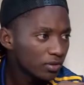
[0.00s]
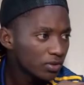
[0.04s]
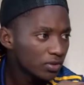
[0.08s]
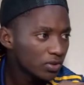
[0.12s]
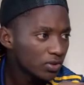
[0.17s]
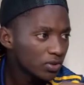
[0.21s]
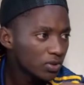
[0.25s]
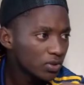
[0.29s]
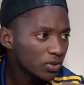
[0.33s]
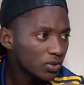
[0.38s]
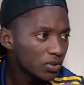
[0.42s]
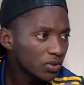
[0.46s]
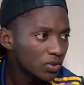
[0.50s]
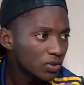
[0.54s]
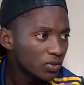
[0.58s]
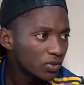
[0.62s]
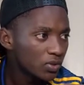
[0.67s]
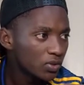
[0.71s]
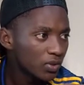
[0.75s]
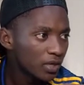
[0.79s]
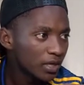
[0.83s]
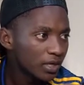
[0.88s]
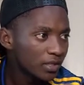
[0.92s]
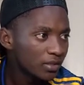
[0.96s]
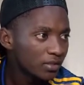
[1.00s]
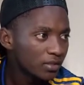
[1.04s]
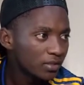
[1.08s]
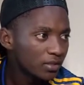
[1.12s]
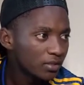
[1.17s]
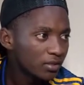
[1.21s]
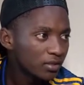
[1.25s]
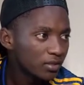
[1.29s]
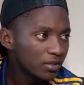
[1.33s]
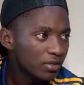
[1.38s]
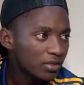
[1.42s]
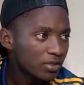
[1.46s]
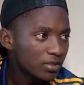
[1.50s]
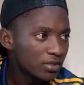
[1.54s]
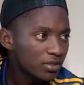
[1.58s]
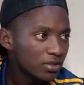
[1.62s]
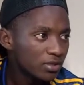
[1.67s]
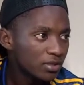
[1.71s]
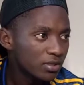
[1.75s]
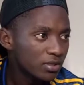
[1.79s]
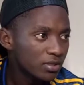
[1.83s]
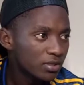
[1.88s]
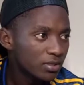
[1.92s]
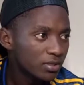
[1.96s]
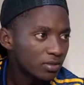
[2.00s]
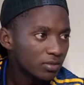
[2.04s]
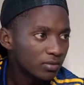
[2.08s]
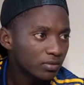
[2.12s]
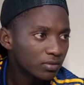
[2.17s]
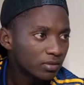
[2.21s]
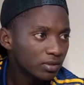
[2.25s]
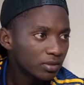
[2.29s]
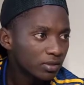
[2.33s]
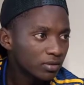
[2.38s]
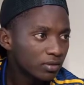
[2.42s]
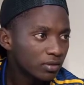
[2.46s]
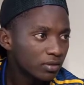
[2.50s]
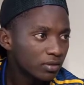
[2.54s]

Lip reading: So what else could you